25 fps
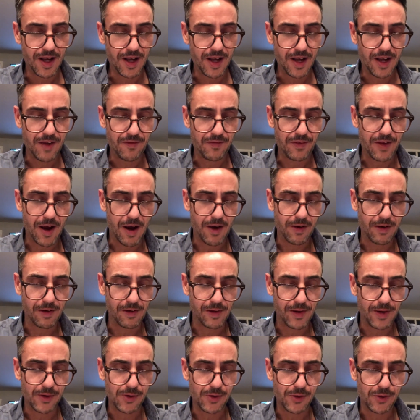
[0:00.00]
if
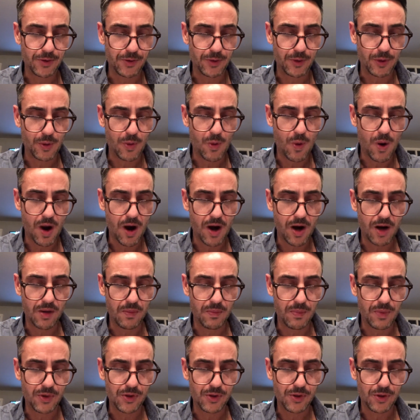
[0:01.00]
calculations are
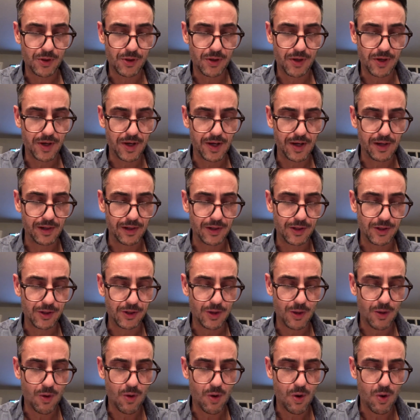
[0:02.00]
required, be sure to neatly
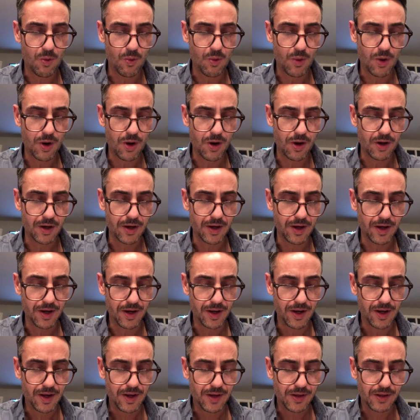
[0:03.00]
show all work,
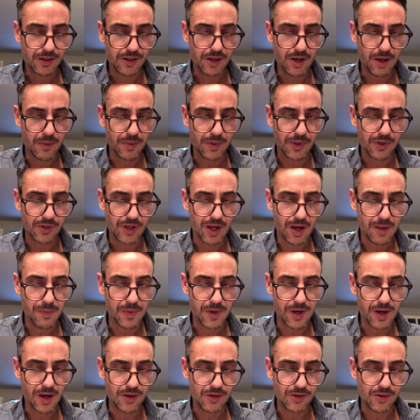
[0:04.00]
some
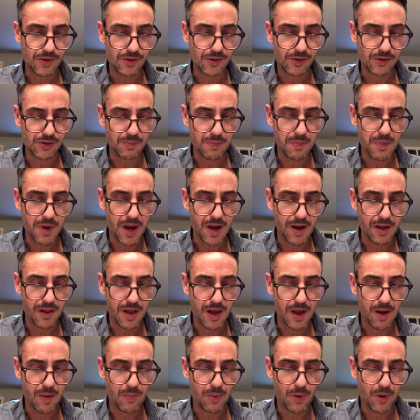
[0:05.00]
examinations may
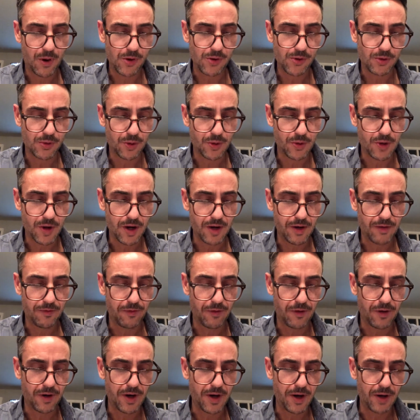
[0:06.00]
allow partial credit
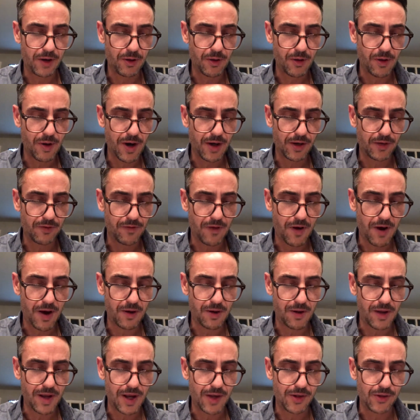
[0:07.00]
for an incorrect
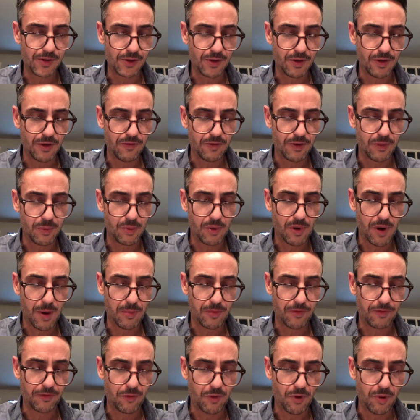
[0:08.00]
final answer if the
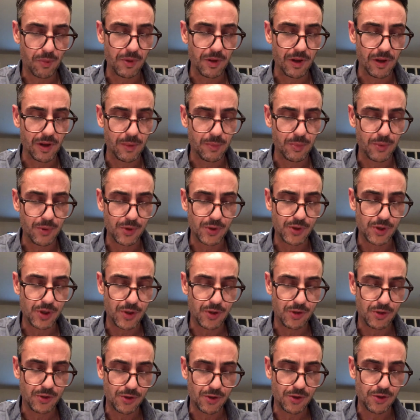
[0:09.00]
proper formula and
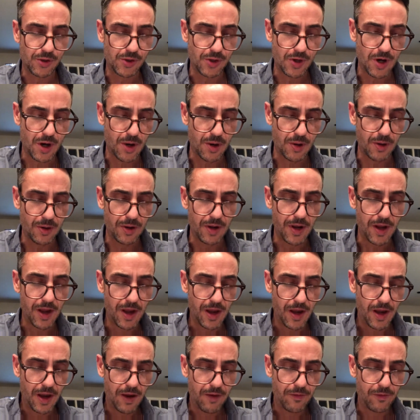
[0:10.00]
procedures are shown.
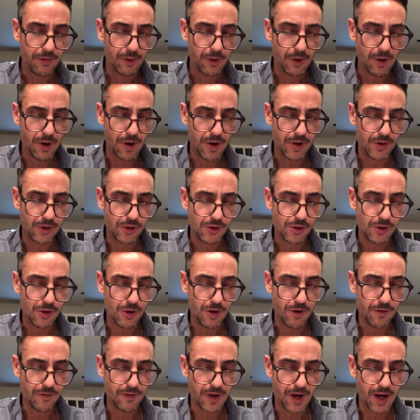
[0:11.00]
If you're
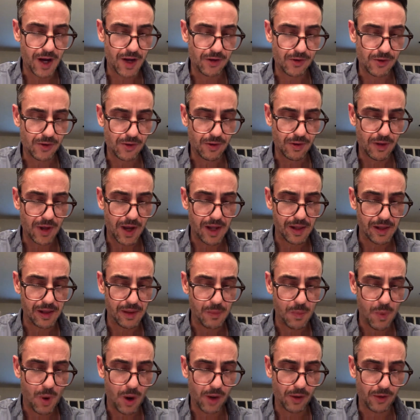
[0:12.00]
unsure of an answer, lightly
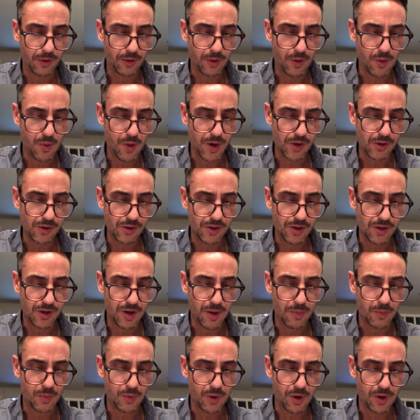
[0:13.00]
mark the question
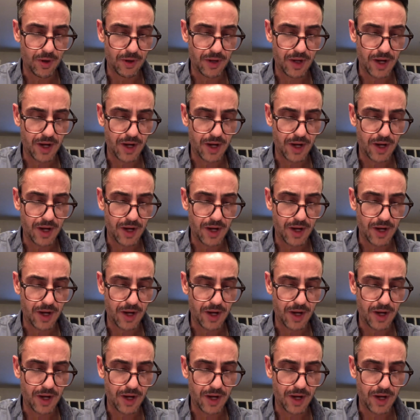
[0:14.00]
number on the